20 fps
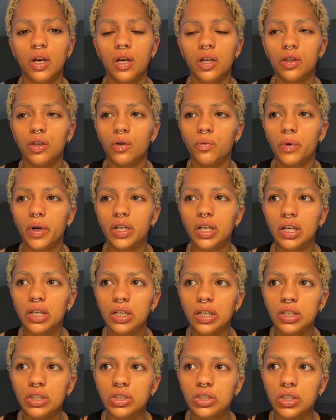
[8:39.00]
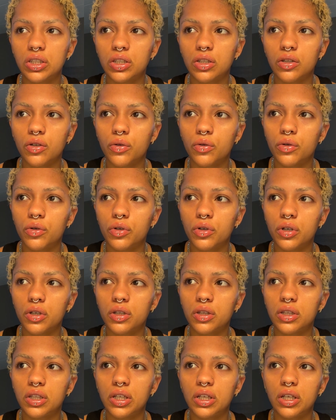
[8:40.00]
the recognition or
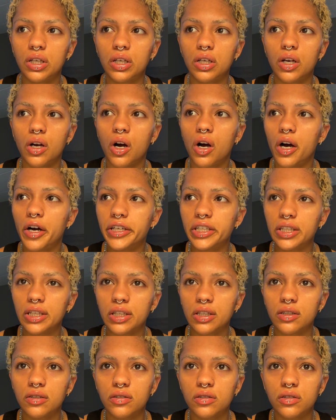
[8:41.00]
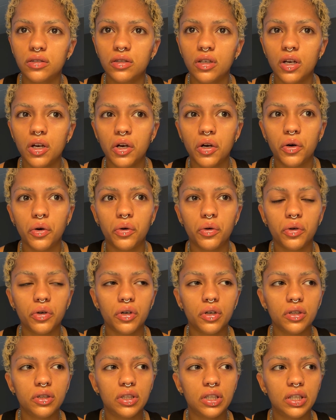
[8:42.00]
the audience
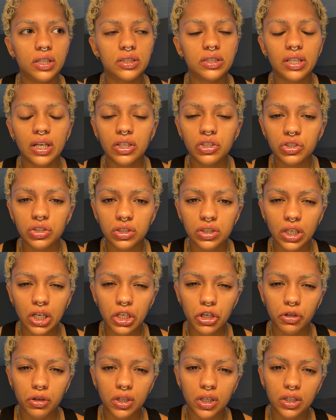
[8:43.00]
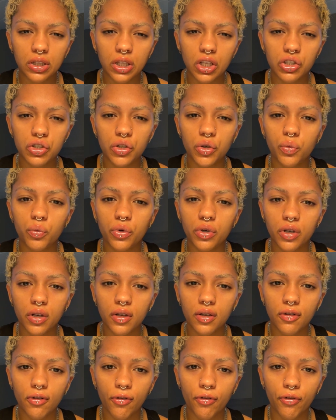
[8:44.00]
or the attention that you think that you would
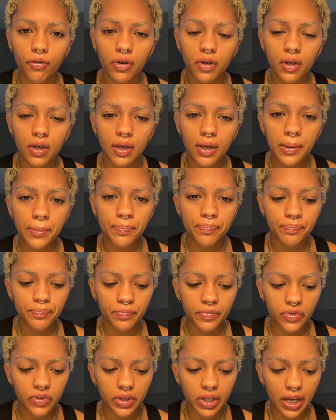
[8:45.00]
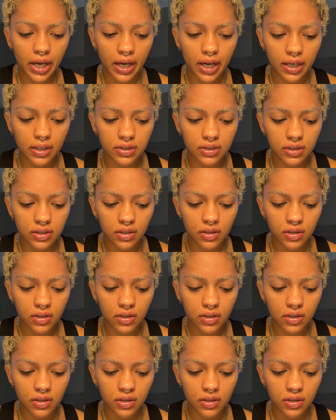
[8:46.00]
have. That